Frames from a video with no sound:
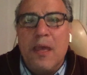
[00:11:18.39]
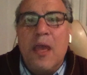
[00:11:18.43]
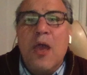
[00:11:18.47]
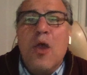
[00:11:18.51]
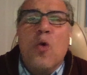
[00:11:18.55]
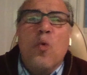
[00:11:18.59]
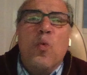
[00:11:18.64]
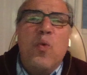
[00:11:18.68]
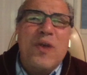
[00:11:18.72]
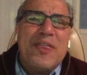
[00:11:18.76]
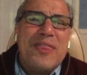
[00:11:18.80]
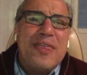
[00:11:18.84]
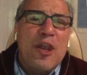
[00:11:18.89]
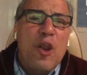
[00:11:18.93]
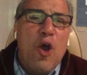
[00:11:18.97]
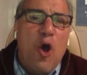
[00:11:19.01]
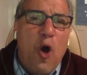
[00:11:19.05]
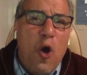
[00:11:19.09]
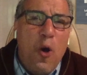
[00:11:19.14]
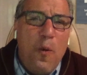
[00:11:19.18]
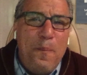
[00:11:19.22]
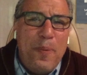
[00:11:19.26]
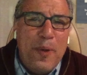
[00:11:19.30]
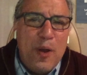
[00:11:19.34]
With an
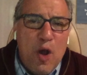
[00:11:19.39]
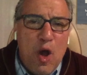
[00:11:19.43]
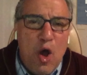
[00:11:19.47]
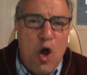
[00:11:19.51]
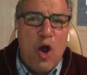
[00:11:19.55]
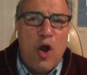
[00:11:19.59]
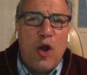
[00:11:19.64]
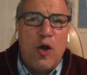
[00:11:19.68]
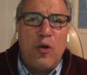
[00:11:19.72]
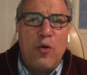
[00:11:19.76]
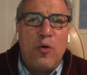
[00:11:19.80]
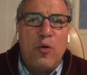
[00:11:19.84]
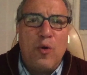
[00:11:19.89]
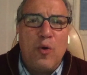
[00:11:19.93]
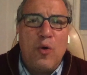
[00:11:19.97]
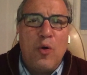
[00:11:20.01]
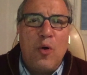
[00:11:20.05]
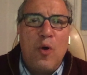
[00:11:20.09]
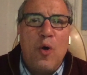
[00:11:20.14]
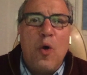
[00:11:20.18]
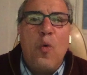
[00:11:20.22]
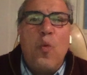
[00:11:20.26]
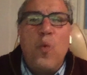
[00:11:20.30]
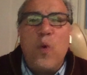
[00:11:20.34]
open heart,
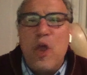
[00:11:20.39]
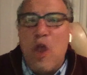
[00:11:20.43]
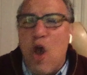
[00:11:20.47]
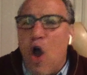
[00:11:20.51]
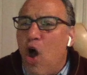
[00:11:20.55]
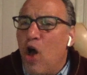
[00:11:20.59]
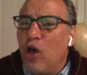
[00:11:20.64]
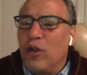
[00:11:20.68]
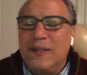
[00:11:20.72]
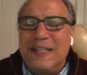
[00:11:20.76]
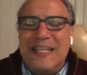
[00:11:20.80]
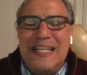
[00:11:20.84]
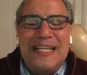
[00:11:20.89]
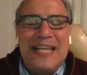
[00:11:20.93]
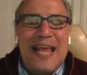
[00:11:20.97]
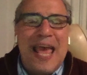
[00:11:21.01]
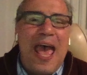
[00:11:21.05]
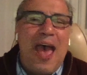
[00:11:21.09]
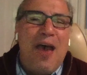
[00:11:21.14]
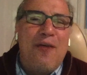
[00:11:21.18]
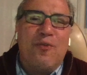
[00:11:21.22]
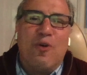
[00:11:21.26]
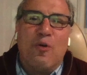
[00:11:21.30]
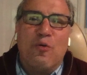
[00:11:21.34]
we all need to
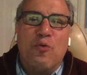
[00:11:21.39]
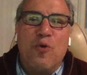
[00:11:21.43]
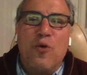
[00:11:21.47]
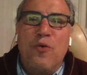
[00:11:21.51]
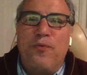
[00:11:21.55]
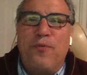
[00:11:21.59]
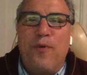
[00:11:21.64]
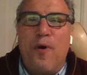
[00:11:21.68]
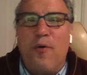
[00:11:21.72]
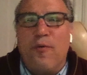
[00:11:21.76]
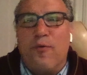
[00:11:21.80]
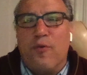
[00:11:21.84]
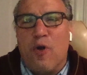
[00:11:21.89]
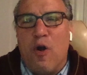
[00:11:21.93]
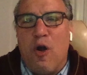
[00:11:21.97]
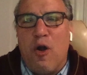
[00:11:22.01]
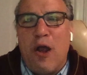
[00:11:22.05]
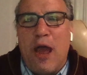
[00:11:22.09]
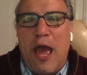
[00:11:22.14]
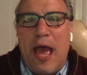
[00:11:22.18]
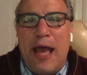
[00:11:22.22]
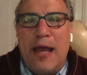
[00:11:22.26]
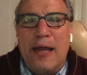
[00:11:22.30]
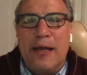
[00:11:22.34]
have a roof over our
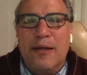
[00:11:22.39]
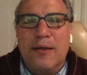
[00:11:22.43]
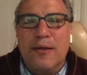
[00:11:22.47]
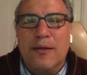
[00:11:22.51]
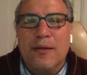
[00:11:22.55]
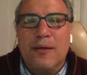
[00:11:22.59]
head.